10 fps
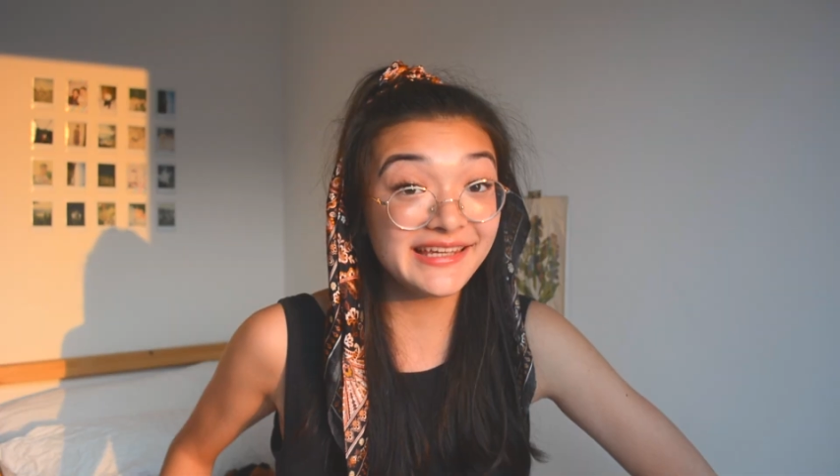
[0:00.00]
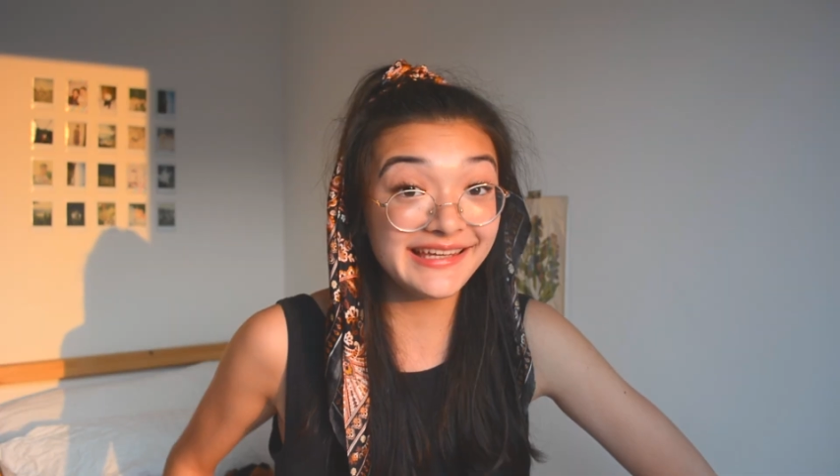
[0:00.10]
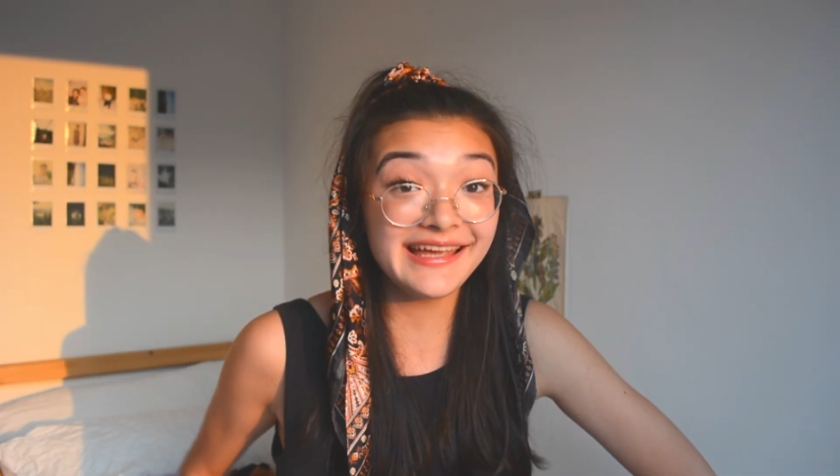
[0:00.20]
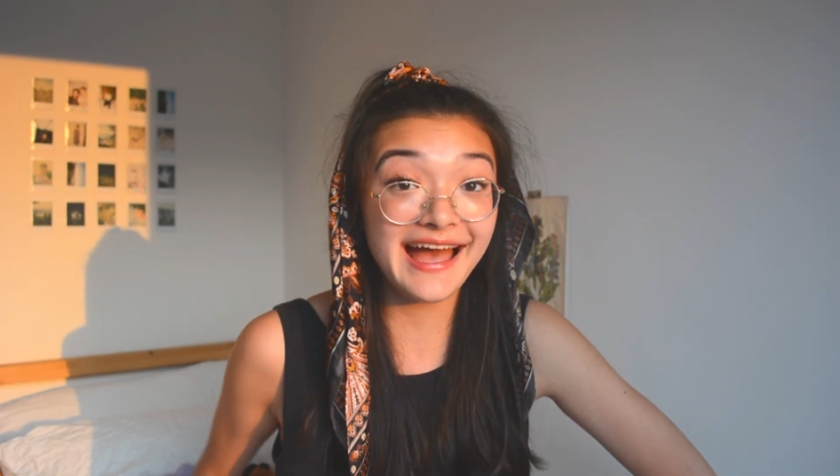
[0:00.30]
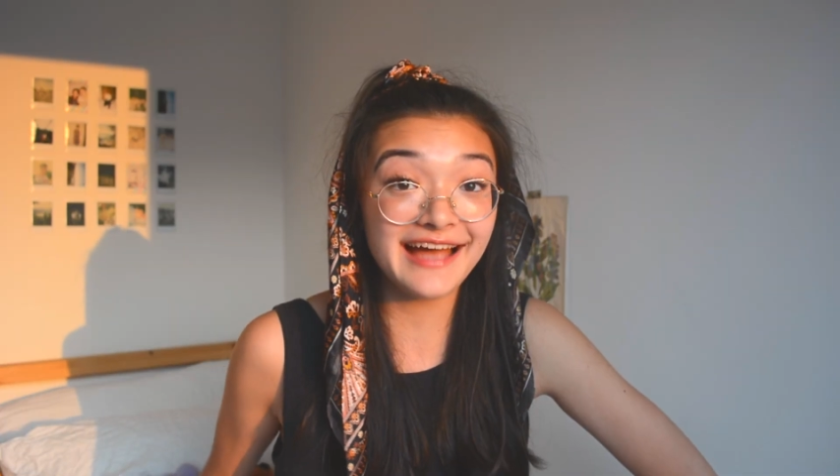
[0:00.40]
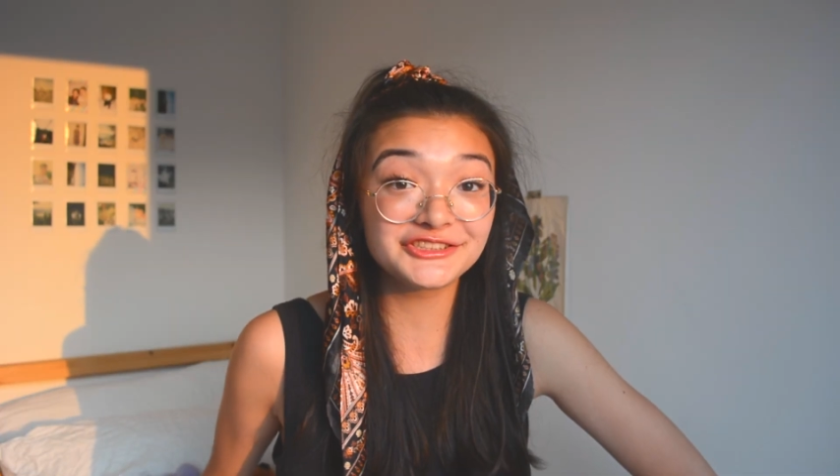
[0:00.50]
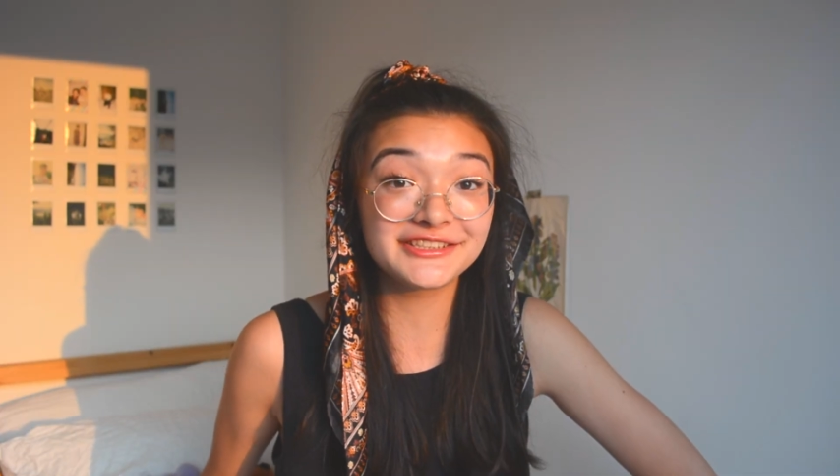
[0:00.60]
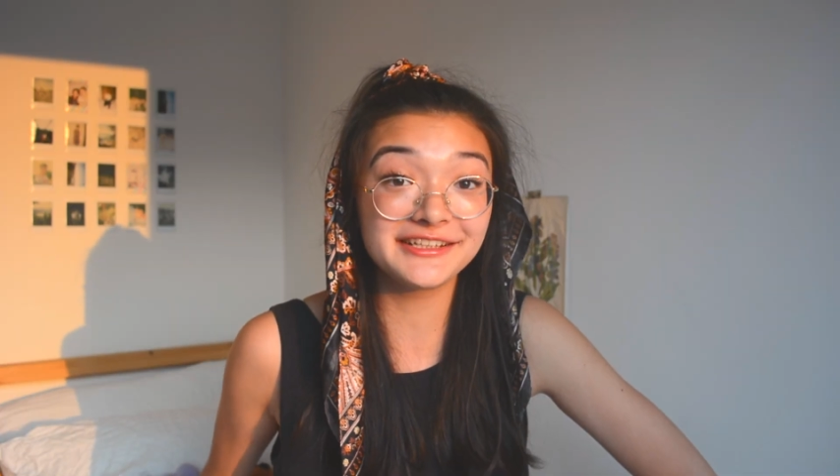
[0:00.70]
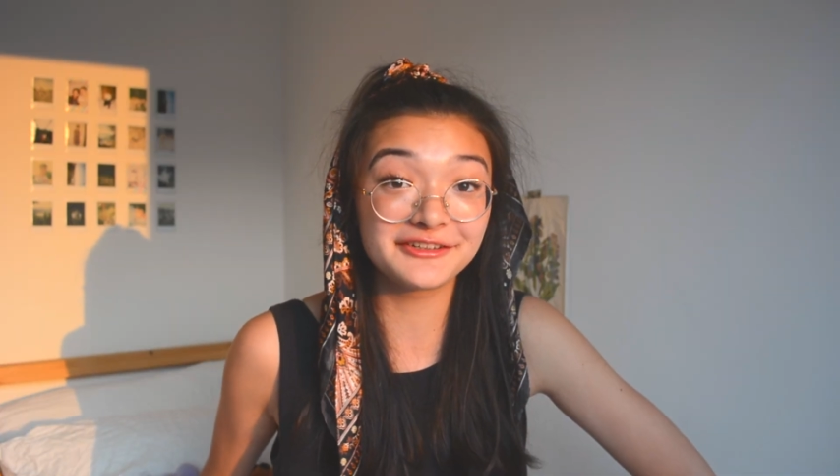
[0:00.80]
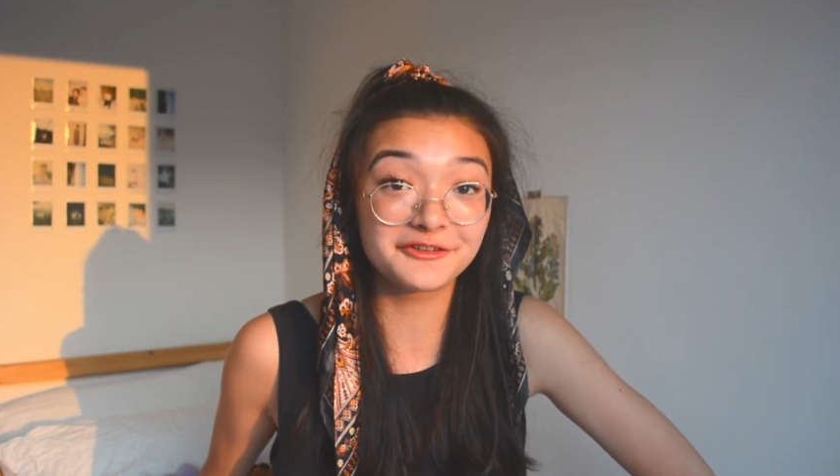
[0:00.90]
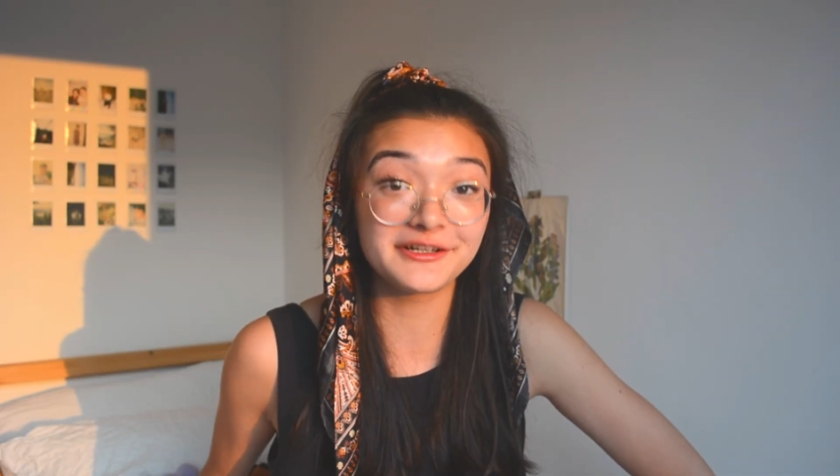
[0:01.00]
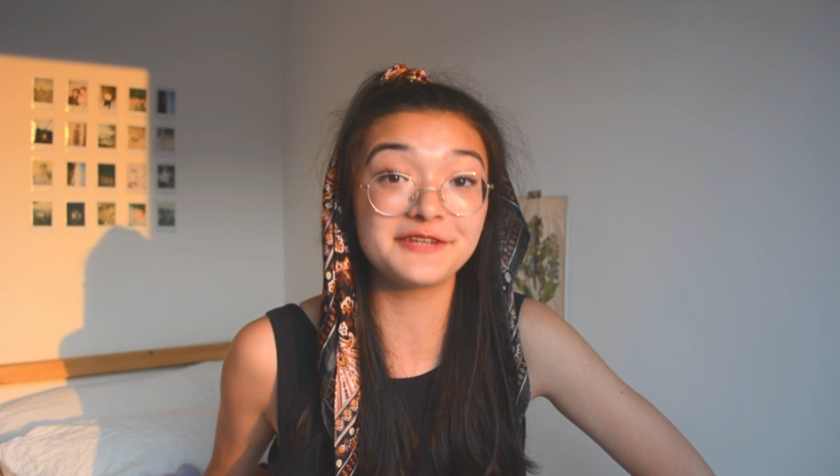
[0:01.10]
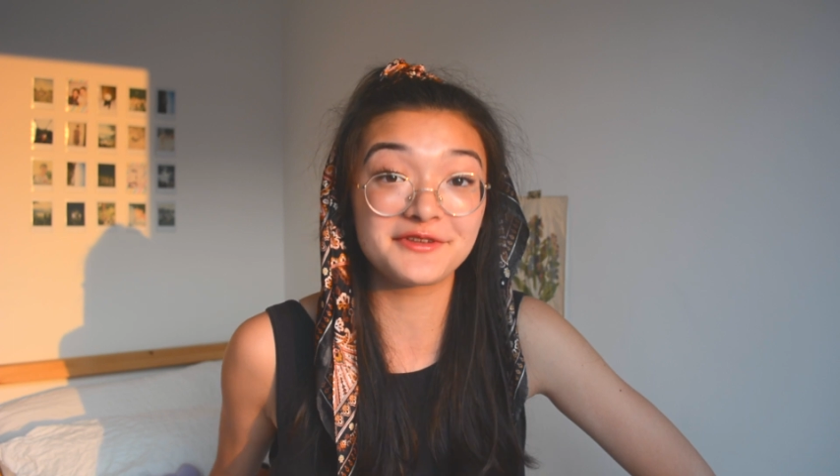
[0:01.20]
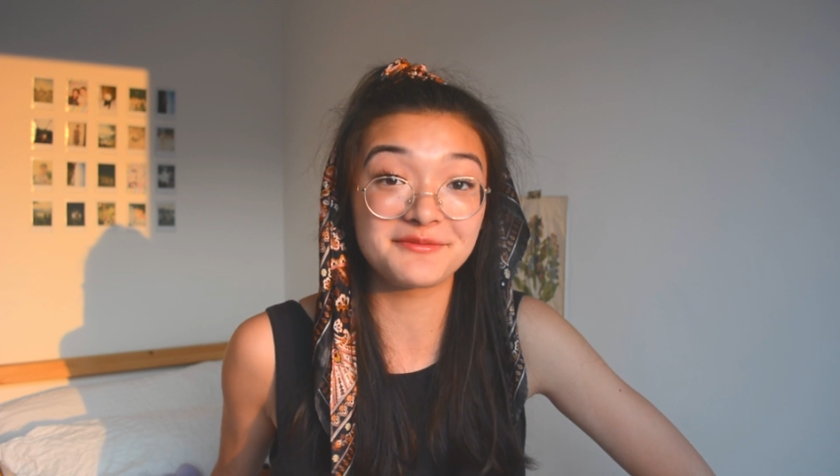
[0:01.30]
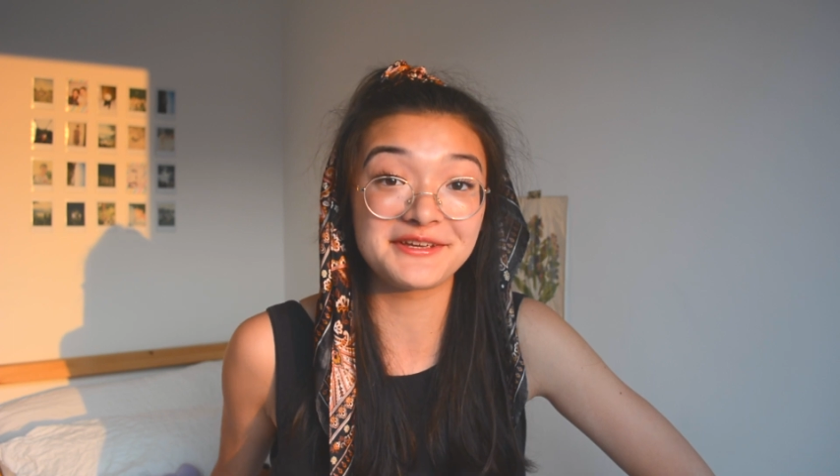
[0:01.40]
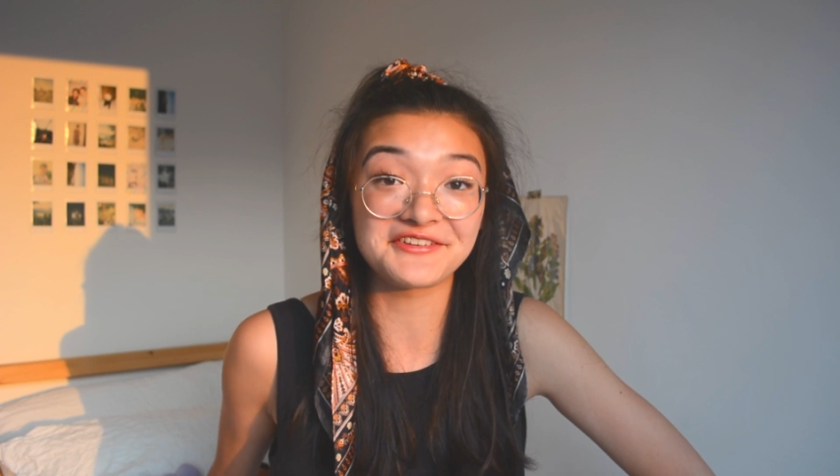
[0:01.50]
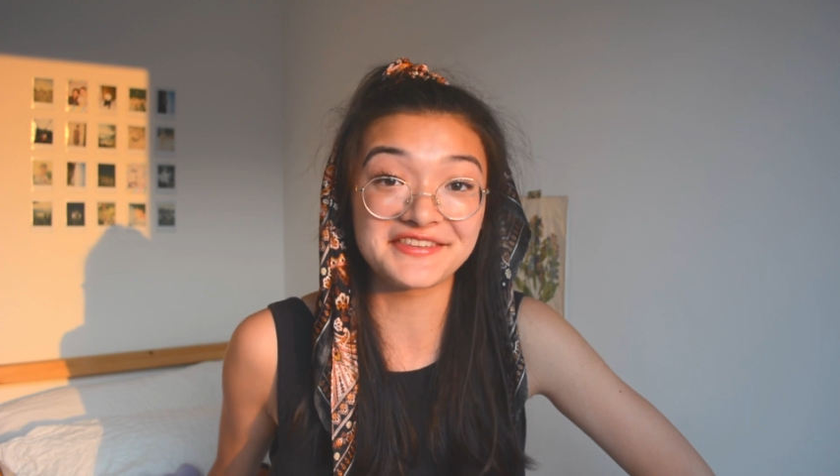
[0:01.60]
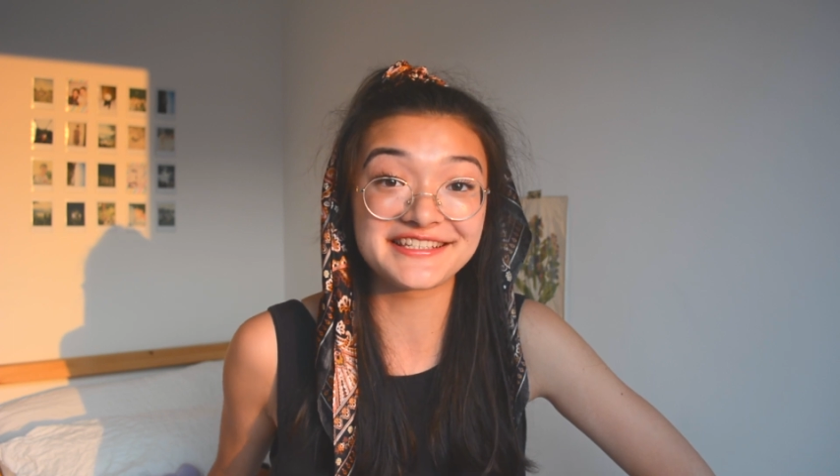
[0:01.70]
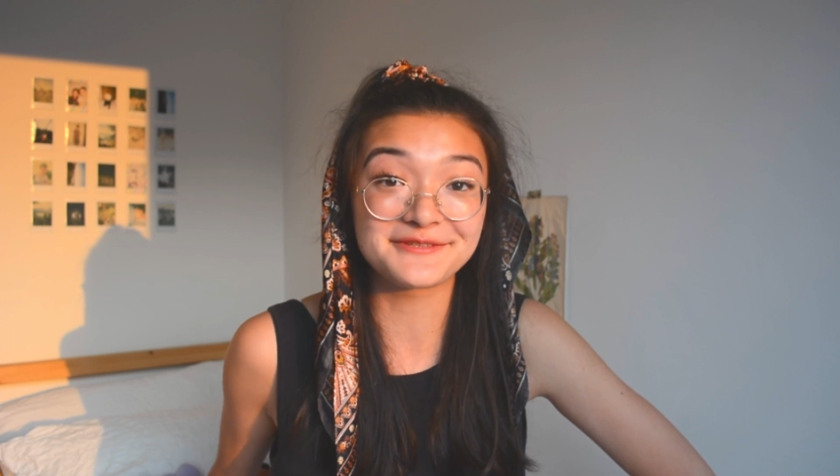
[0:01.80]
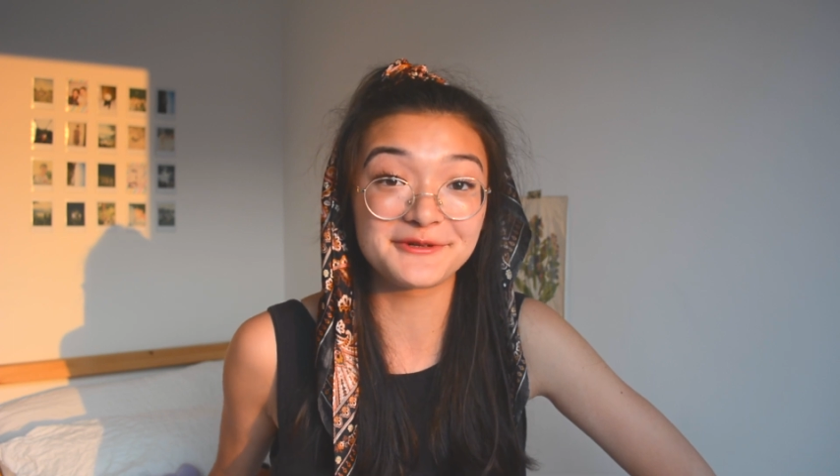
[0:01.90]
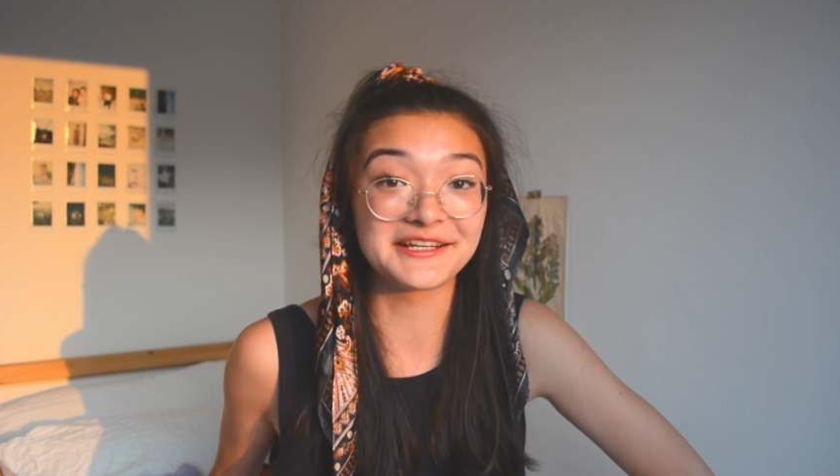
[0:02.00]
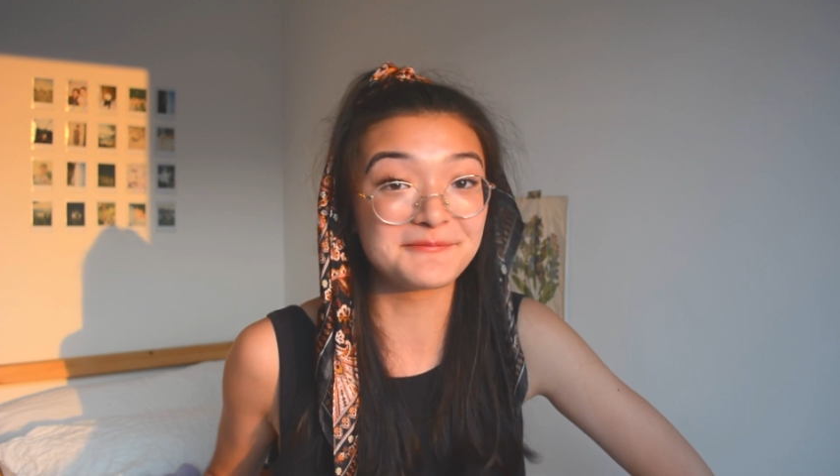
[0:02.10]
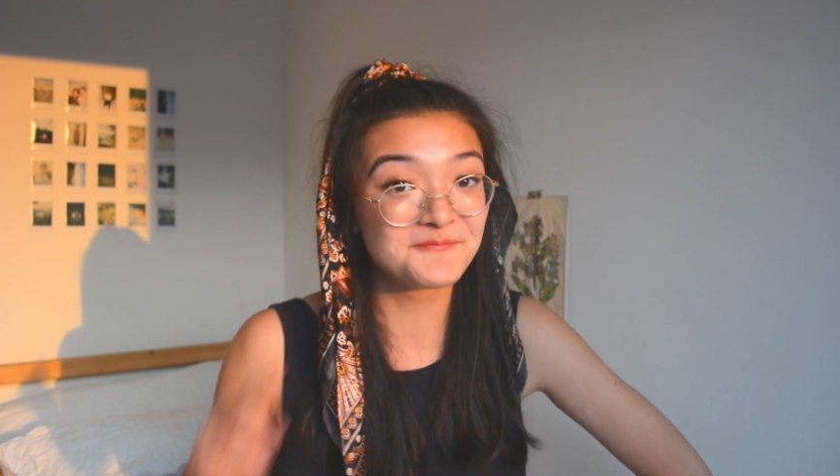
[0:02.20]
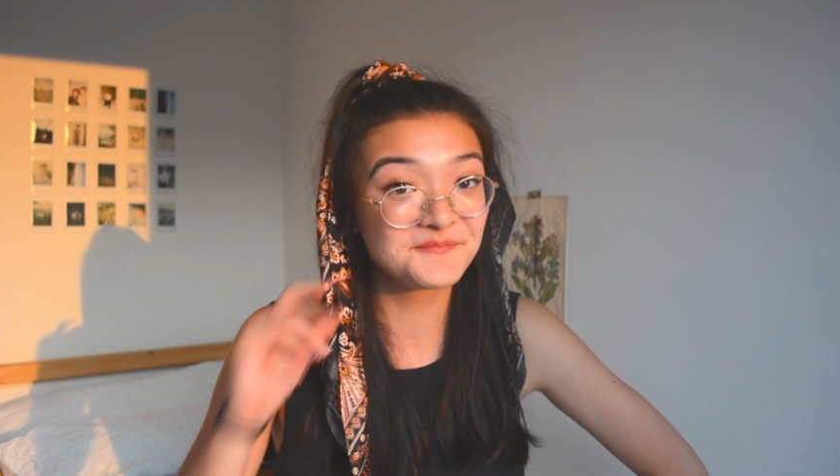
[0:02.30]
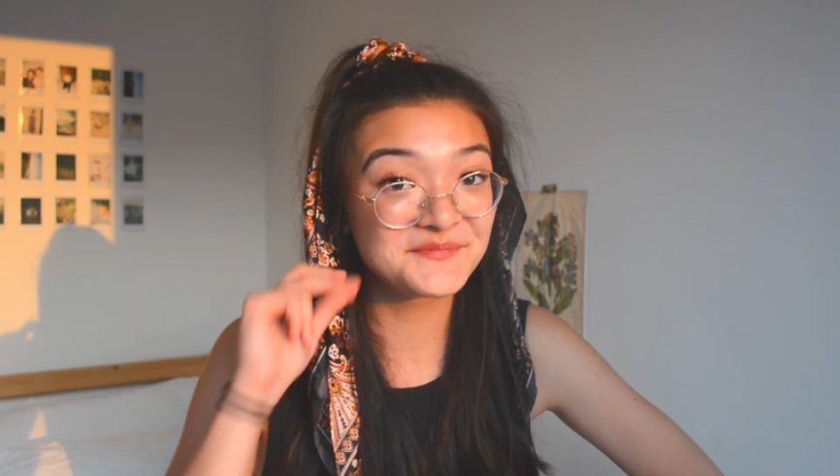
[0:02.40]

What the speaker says: he actually agreed with me on this one.